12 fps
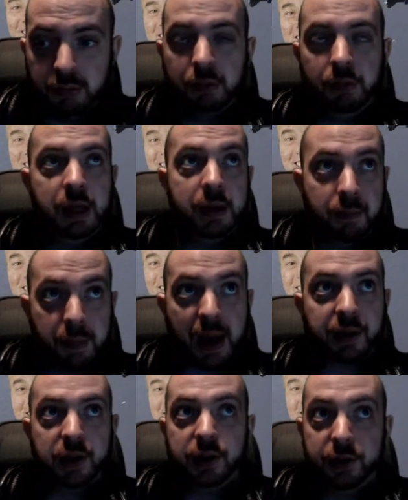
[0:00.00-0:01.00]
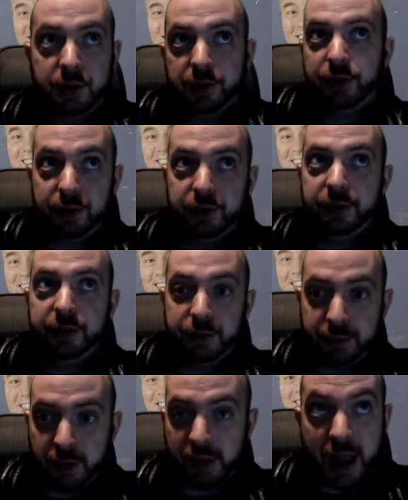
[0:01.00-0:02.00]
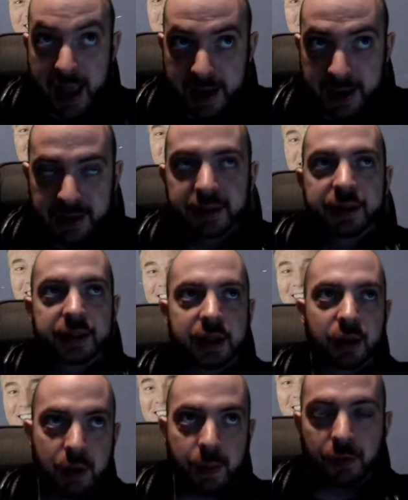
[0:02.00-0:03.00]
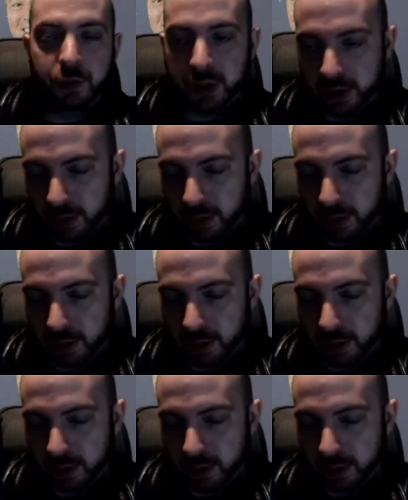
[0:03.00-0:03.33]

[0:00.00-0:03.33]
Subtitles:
the patches that they're in, so 3.14,